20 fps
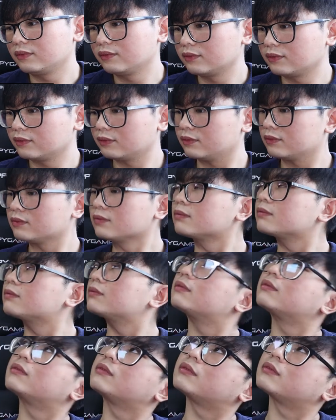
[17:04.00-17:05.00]

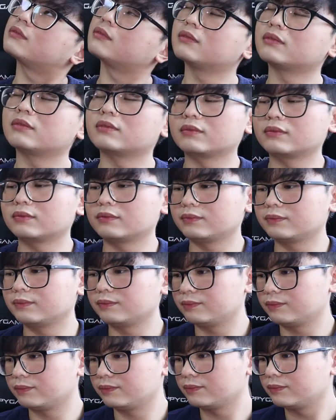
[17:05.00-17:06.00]

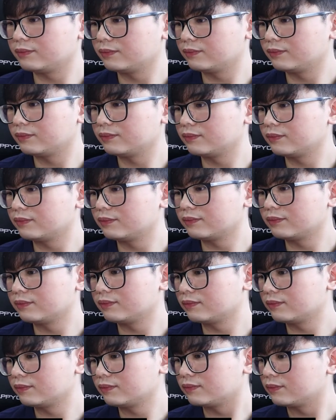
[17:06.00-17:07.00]

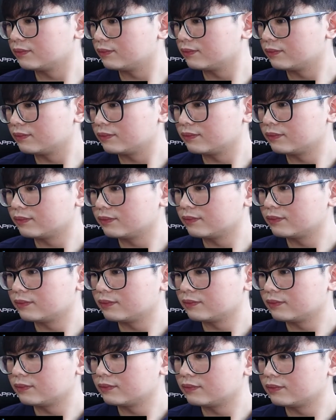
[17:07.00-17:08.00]

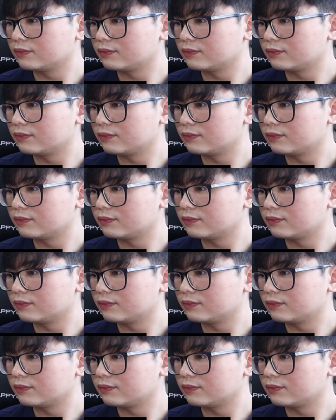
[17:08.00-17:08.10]
This person isn't speaking.